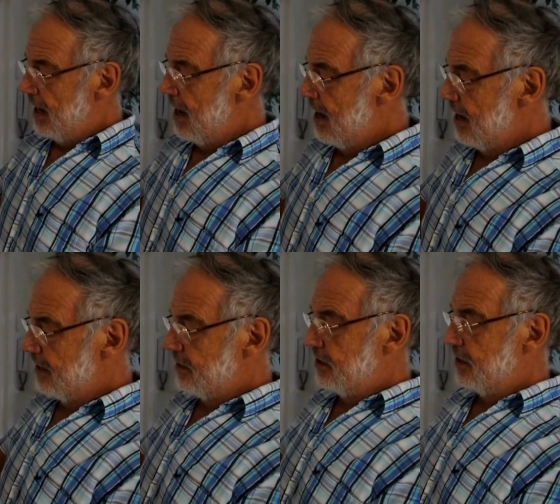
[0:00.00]

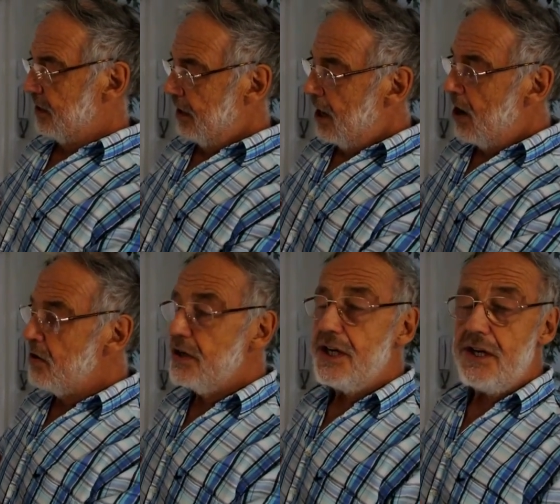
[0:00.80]
and
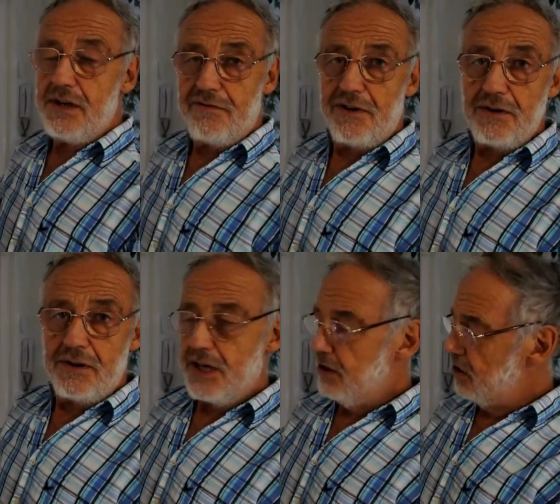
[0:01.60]
only
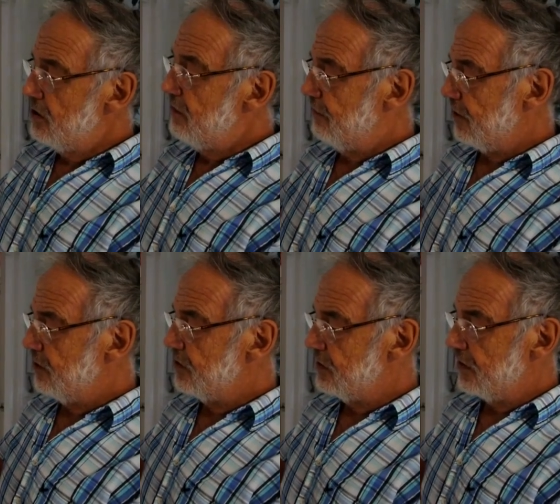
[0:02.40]
they can only
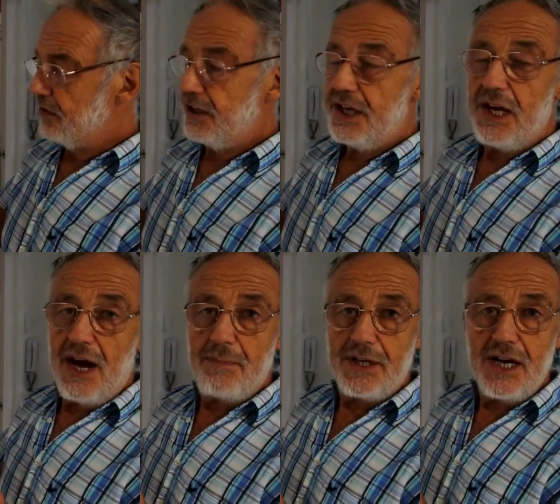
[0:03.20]
focus on the
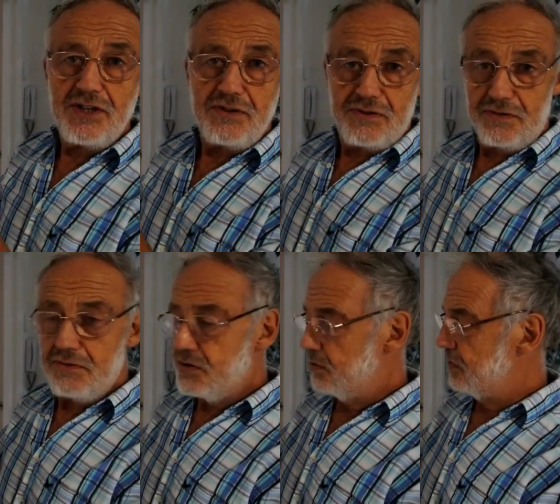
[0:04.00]
applications and
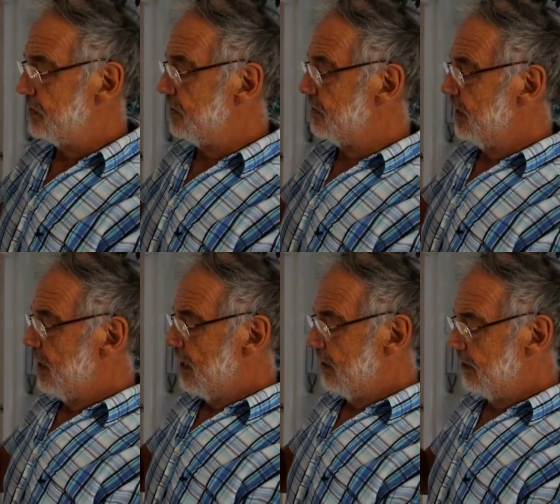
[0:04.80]
resources
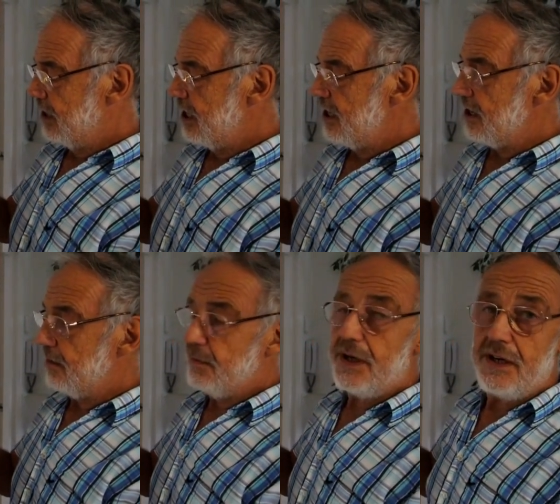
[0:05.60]
that are
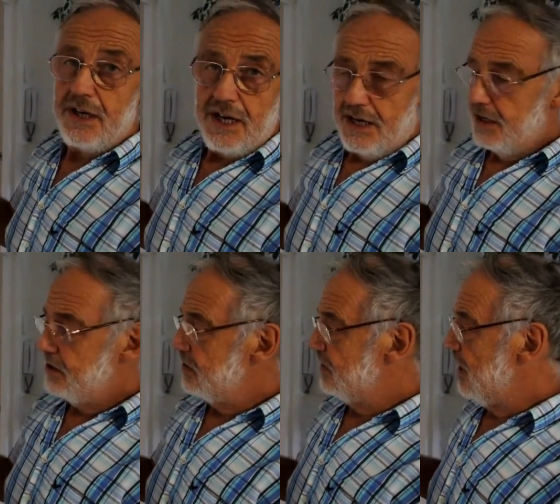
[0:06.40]
here but
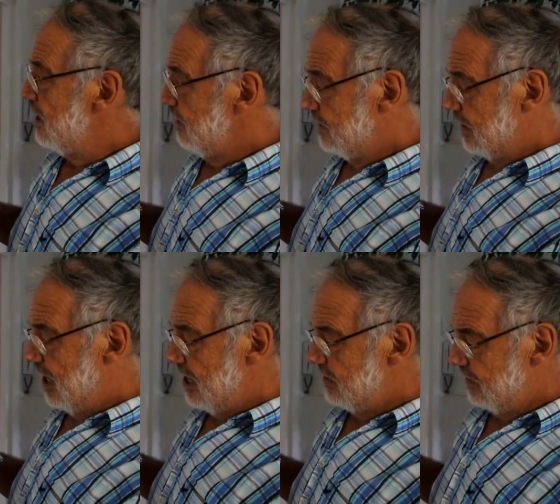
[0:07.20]
let's just say in this
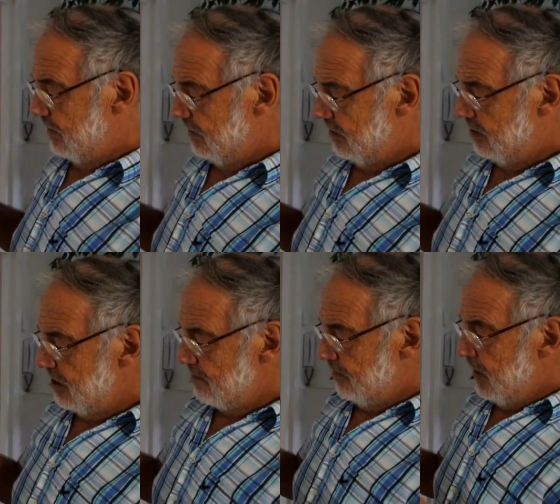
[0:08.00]
case that
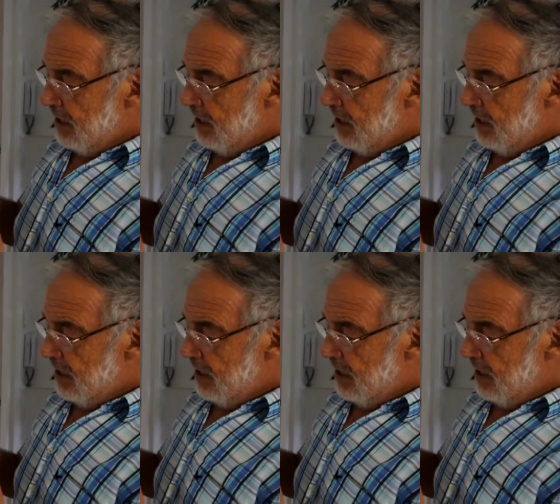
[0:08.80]
um,